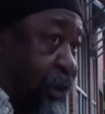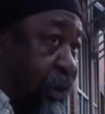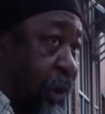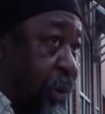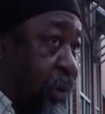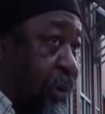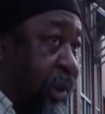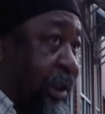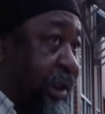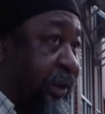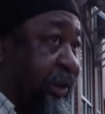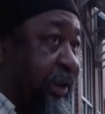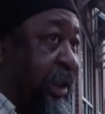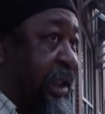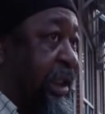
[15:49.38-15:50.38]
who sowed
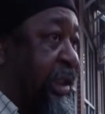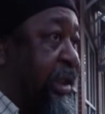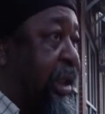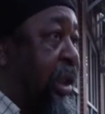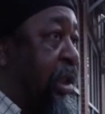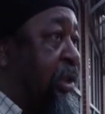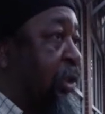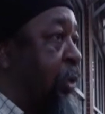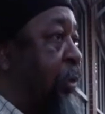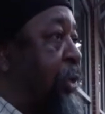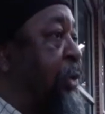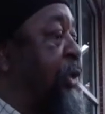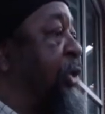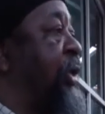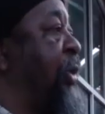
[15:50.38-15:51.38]
good seed. So
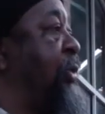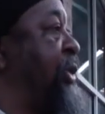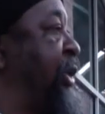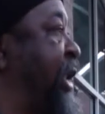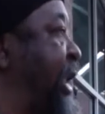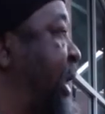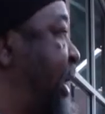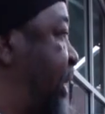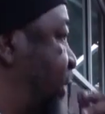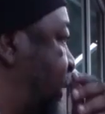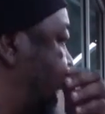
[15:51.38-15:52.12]
when you sow seed,